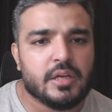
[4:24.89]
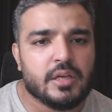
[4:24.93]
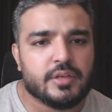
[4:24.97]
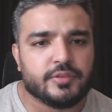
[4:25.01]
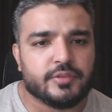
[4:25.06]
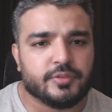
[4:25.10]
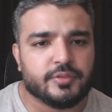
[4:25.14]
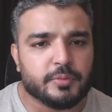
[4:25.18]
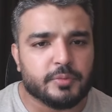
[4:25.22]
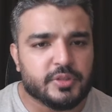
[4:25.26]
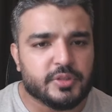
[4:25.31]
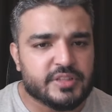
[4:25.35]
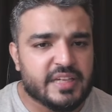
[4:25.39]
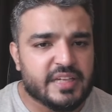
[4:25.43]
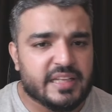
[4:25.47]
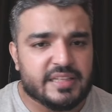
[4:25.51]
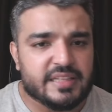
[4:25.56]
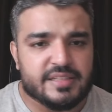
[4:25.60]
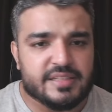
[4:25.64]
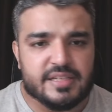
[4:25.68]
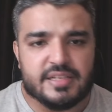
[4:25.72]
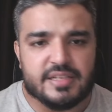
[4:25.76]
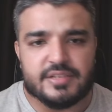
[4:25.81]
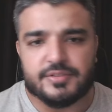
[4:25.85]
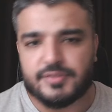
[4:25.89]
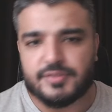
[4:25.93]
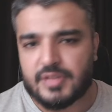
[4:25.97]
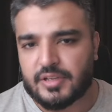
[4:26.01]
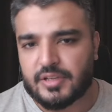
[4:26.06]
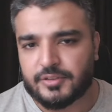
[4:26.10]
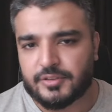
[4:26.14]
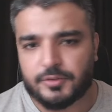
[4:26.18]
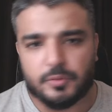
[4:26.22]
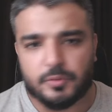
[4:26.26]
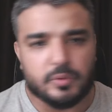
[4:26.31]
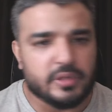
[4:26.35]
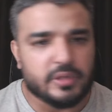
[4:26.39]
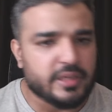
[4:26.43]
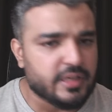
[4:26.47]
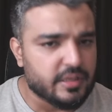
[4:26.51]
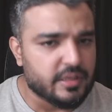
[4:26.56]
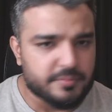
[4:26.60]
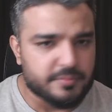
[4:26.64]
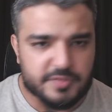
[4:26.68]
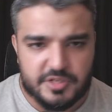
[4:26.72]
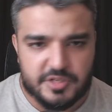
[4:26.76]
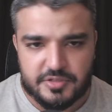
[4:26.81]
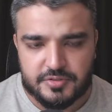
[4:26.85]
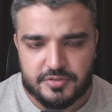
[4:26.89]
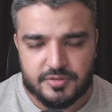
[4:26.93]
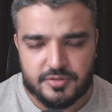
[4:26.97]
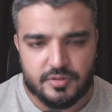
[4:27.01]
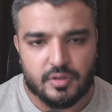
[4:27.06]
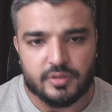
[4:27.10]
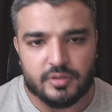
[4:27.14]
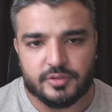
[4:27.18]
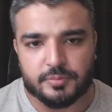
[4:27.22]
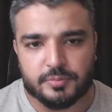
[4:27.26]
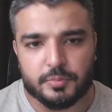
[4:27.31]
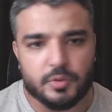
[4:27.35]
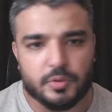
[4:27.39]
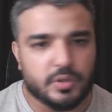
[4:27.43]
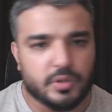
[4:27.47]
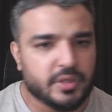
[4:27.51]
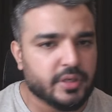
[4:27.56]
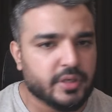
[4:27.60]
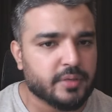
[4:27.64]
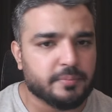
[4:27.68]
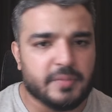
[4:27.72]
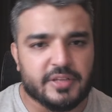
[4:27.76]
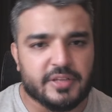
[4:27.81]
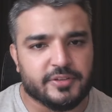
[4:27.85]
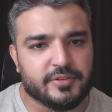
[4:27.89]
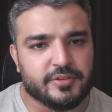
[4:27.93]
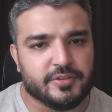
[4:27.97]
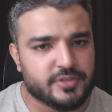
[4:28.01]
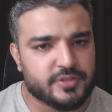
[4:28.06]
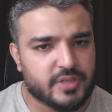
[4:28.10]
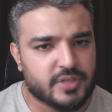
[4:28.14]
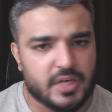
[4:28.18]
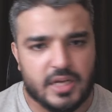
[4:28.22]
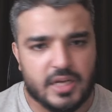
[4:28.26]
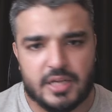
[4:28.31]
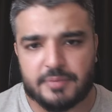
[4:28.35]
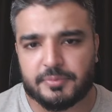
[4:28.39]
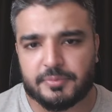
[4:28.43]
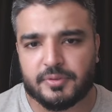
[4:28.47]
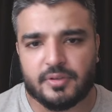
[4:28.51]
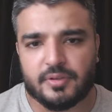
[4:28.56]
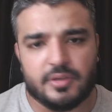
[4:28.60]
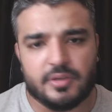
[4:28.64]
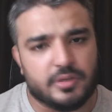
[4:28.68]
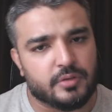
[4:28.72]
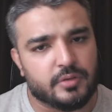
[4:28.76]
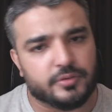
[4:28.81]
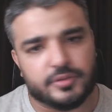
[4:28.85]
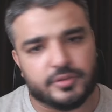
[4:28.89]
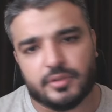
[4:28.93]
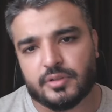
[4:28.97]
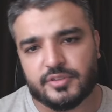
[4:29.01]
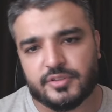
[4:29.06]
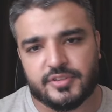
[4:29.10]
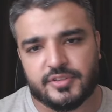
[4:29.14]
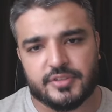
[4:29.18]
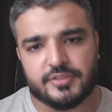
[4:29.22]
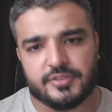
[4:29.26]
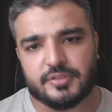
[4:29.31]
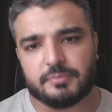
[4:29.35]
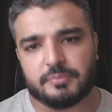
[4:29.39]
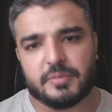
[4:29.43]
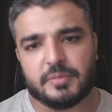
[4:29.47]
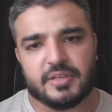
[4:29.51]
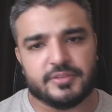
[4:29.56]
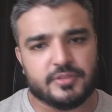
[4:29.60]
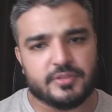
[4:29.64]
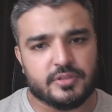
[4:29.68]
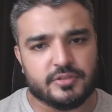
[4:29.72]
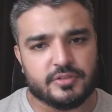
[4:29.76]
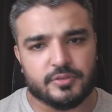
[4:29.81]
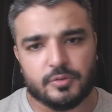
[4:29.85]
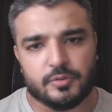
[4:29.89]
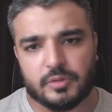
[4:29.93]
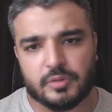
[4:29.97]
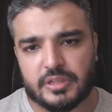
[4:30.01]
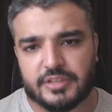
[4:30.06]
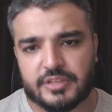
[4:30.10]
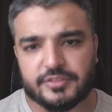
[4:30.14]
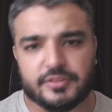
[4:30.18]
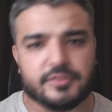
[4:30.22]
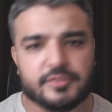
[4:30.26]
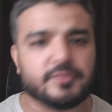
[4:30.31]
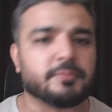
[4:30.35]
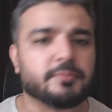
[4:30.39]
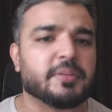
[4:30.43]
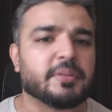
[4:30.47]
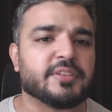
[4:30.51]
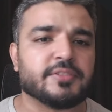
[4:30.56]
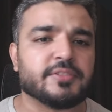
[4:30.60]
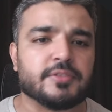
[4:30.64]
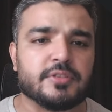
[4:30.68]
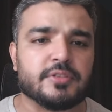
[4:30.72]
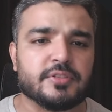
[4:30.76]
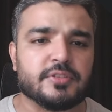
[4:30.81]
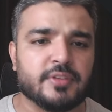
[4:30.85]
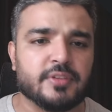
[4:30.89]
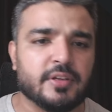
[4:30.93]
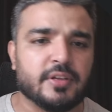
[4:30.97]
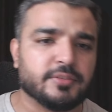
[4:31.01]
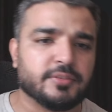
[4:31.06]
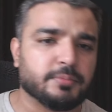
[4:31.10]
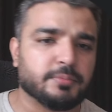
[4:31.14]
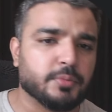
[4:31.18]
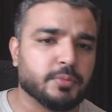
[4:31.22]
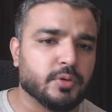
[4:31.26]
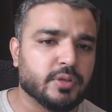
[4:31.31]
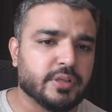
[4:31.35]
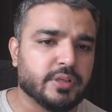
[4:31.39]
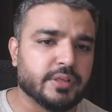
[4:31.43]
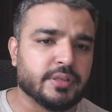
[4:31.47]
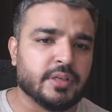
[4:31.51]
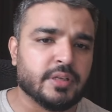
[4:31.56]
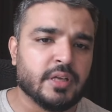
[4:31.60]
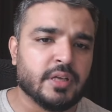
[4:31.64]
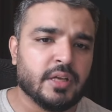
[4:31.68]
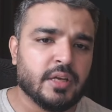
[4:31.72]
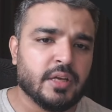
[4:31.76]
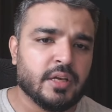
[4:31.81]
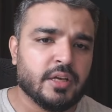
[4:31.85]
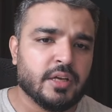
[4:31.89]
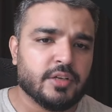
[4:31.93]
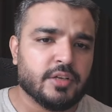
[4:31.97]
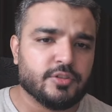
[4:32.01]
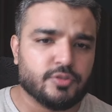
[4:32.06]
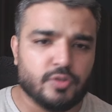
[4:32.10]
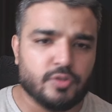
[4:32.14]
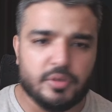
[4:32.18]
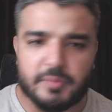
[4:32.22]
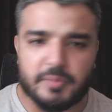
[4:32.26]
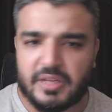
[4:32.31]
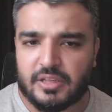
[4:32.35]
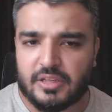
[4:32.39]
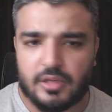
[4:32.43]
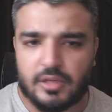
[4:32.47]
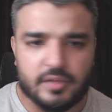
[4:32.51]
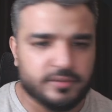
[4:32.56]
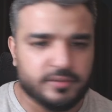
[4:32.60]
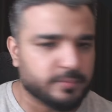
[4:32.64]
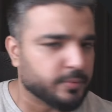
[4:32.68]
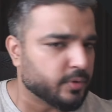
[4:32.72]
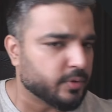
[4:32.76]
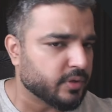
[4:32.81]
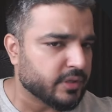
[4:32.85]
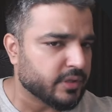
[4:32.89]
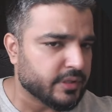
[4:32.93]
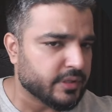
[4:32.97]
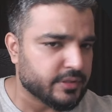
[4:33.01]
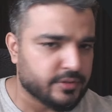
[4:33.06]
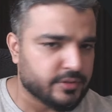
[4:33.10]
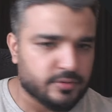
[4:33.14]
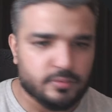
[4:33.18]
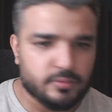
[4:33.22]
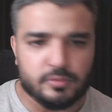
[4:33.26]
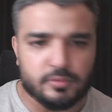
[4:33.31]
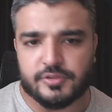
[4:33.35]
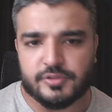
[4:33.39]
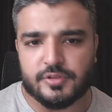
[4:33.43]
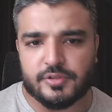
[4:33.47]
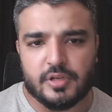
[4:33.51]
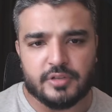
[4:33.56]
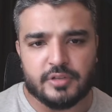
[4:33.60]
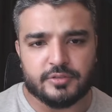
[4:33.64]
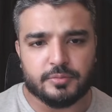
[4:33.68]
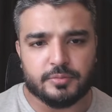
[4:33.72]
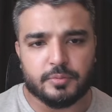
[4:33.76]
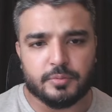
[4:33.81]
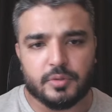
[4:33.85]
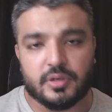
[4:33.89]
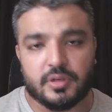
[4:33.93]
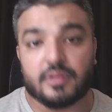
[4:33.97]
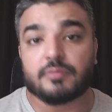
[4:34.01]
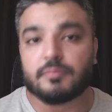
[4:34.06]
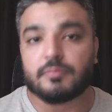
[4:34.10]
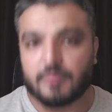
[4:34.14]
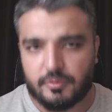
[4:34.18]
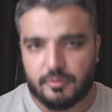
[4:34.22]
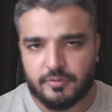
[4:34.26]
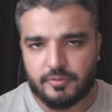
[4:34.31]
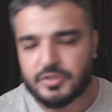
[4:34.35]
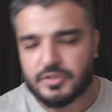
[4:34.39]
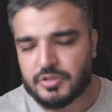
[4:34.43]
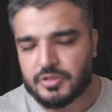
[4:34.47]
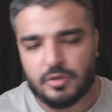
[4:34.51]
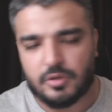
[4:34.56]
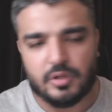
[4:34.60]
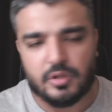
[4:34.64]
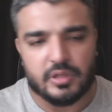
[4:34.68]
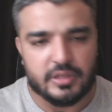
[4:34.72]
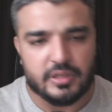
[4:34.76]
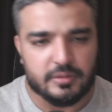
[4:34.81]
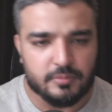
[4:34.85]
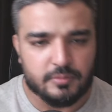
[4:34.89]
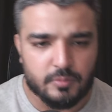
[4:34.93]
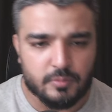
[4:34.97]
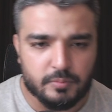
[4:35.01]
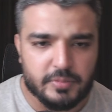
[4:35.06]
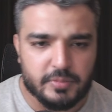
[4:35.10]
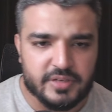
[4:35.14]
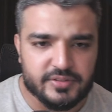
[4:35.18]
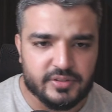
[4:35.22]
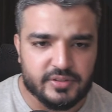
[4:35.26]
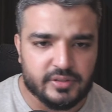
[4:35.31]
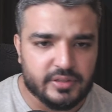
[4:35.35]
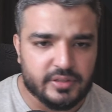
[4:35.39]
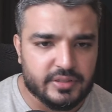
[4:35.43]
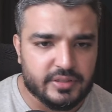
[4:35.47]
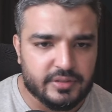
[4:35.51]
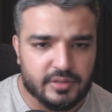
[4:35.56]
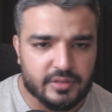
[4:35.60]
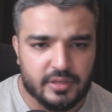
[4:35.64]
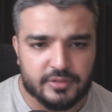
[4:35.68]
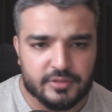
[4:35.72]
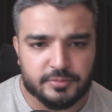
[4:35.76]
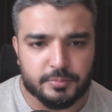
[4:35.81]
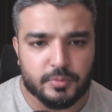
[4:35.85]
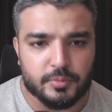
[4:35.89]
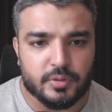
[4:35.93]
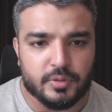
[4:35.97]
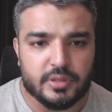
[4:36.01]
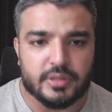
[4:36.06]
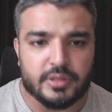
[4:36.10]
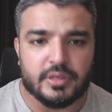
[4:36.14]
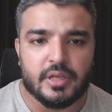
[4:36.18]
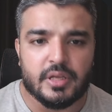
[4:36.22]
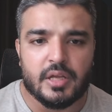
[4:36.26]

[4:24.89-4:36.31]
So modalities: text only, images not supported, message types, user assistant messages only, system messages not supported, streaming not supported, tools not supported, function calling basically not supported,